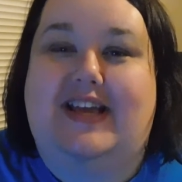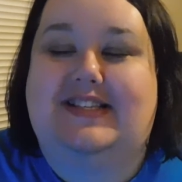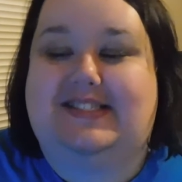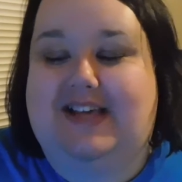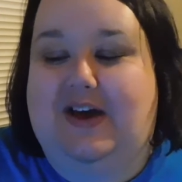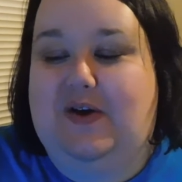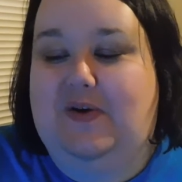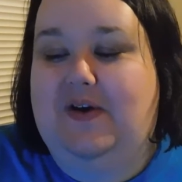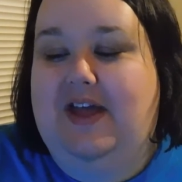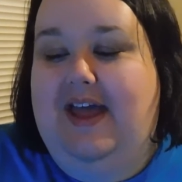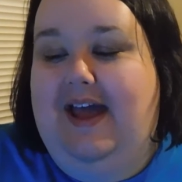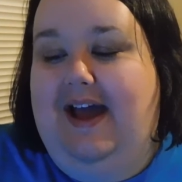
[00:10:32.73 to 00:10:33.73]
So,
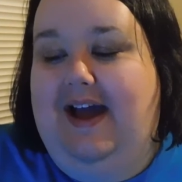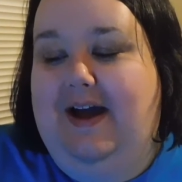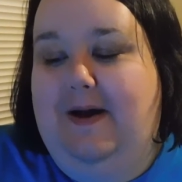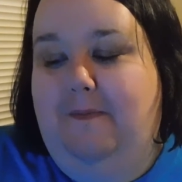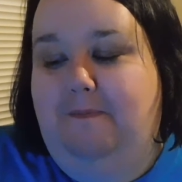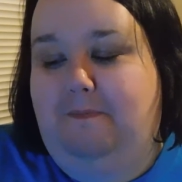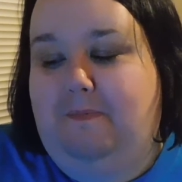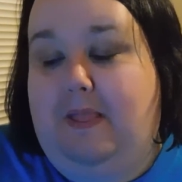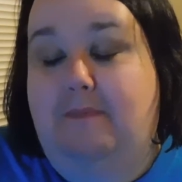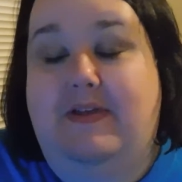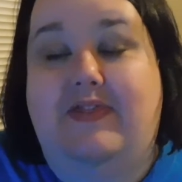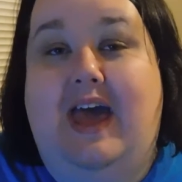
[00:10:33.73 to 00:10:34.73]

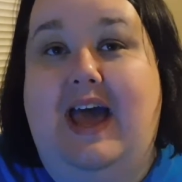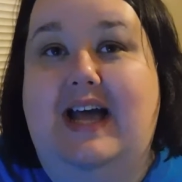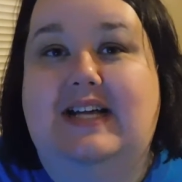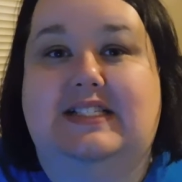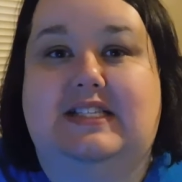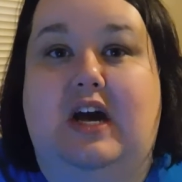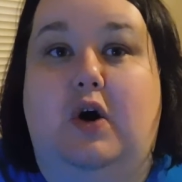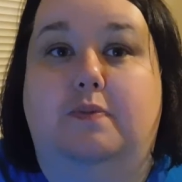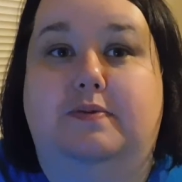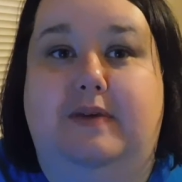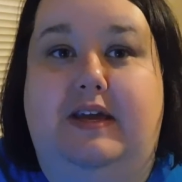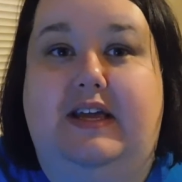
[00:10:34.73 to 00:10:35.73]
but that has
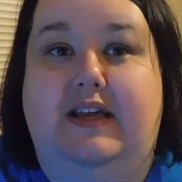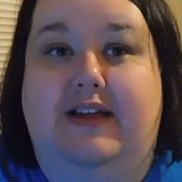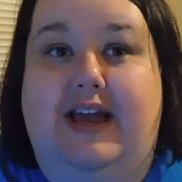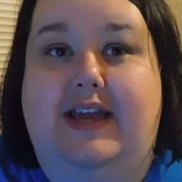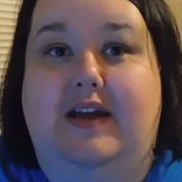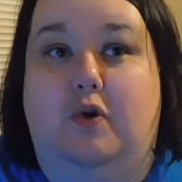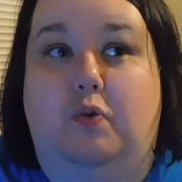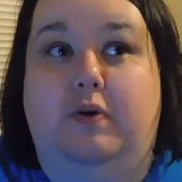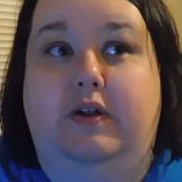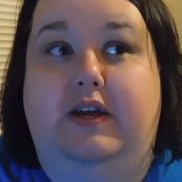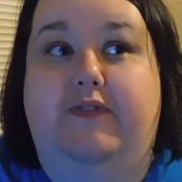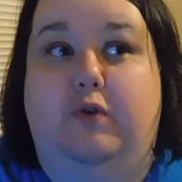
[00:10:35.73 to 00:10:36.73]
helped me, like,
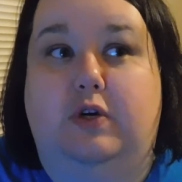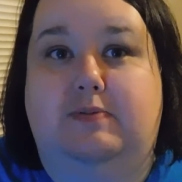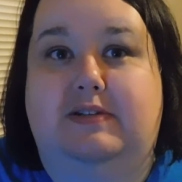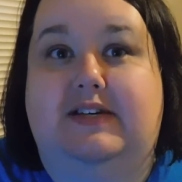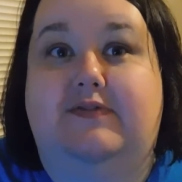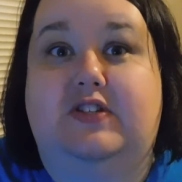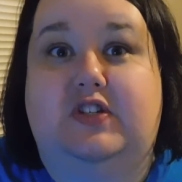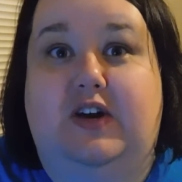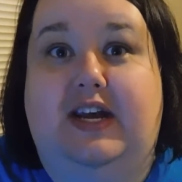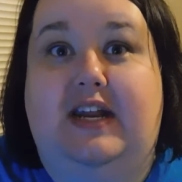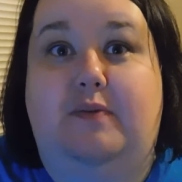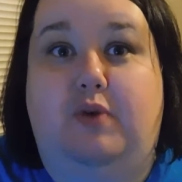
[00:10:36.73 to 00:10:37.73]
really force myself to
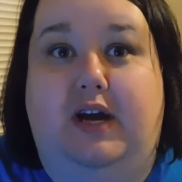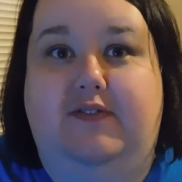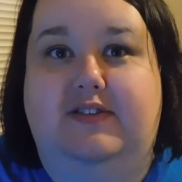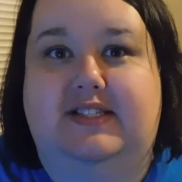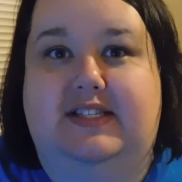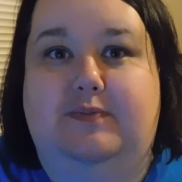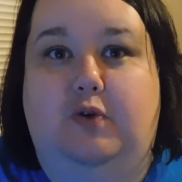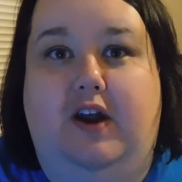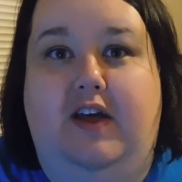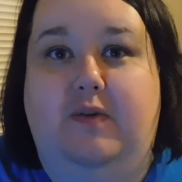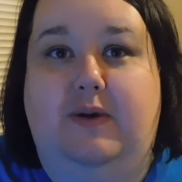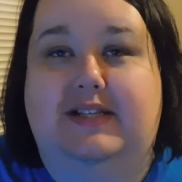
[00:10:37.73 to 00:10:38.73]
start eating breakfast in the morning.
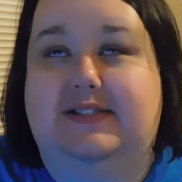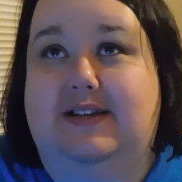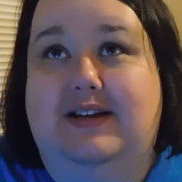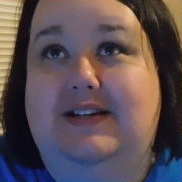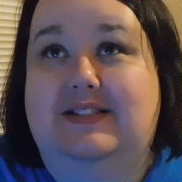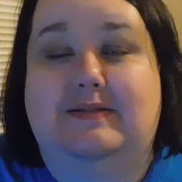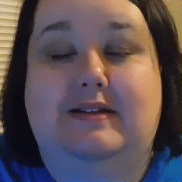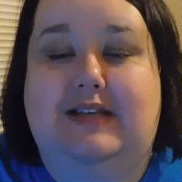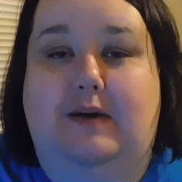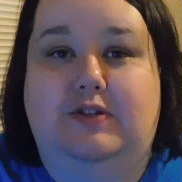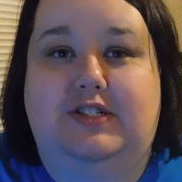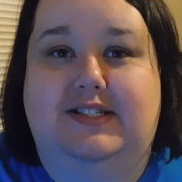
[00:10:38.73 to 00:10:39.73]
Otherwise, sometimes
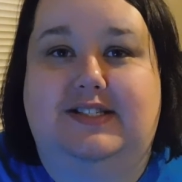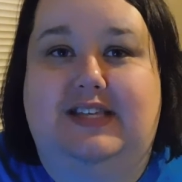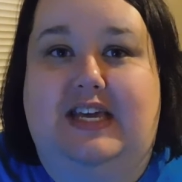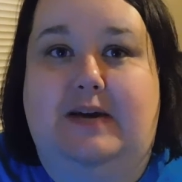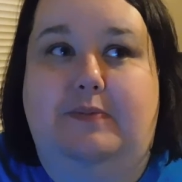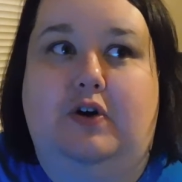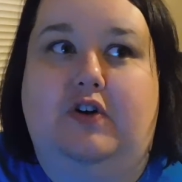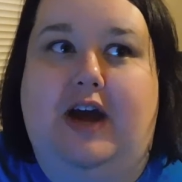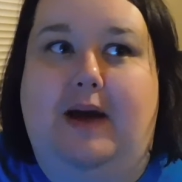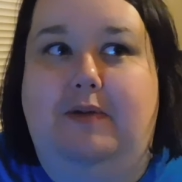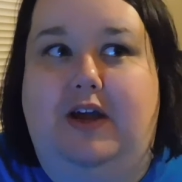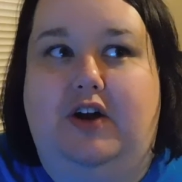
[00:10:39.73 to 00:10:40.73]
I would just skip or
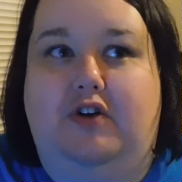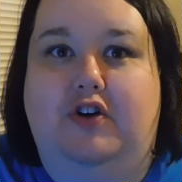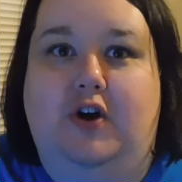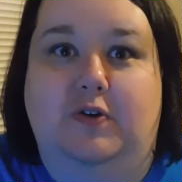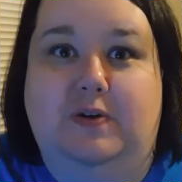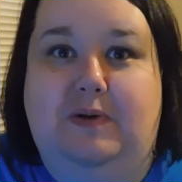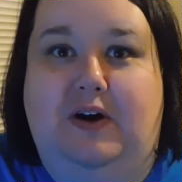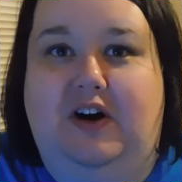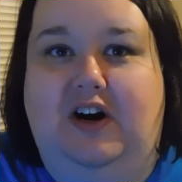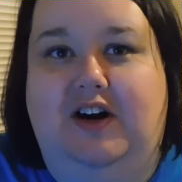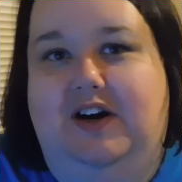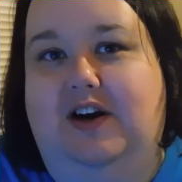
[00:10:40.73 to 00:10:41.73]
grab, like, a granola
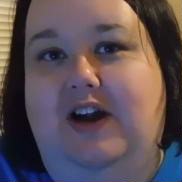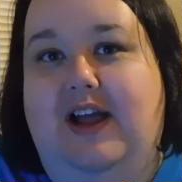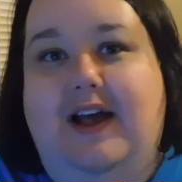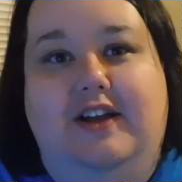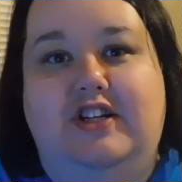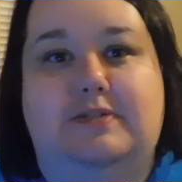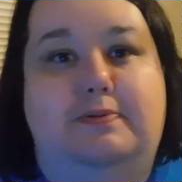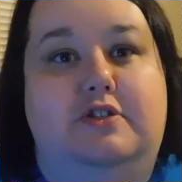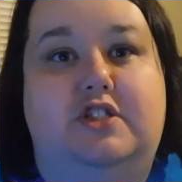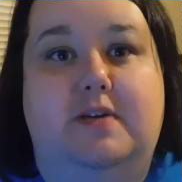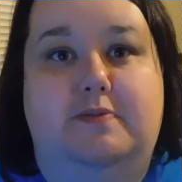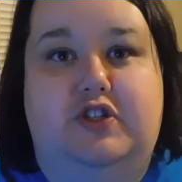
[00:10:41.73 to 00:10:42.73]
bar or just
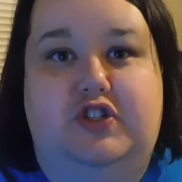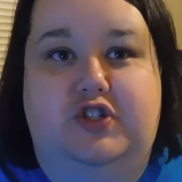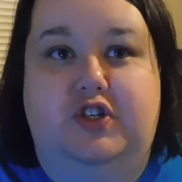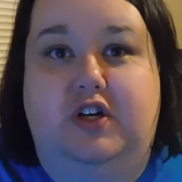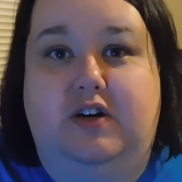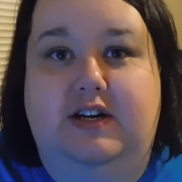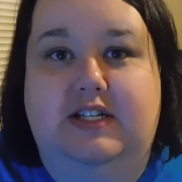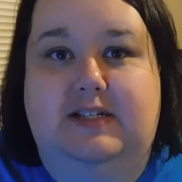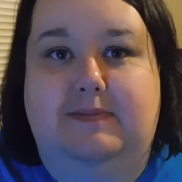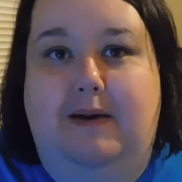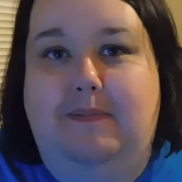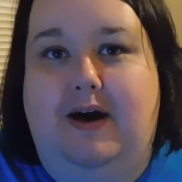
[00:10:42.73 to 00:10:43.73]
put so much sugar
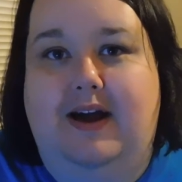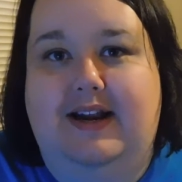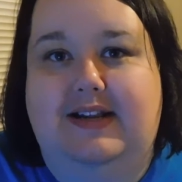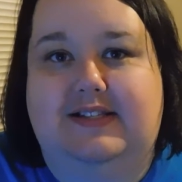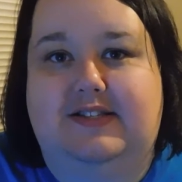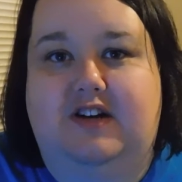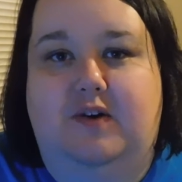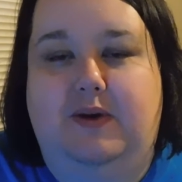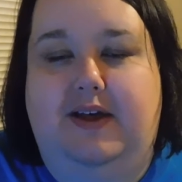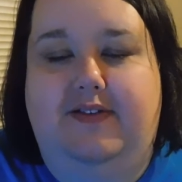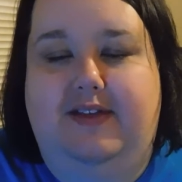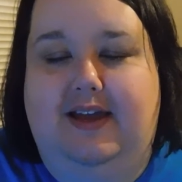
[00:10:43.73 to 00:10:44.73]
into my body to start
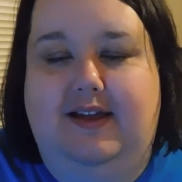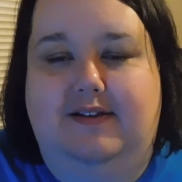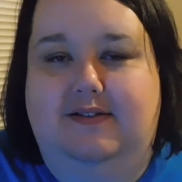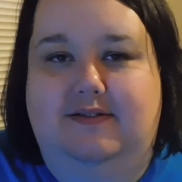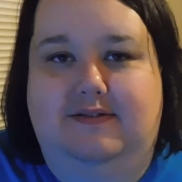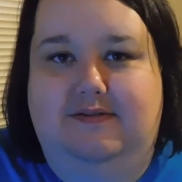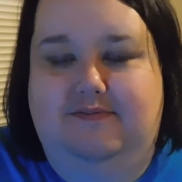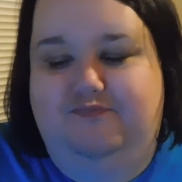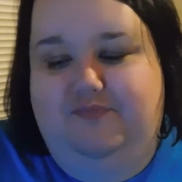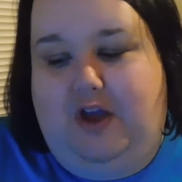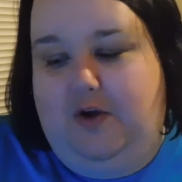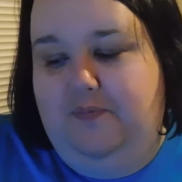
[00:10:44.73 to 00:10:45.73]
with, and no.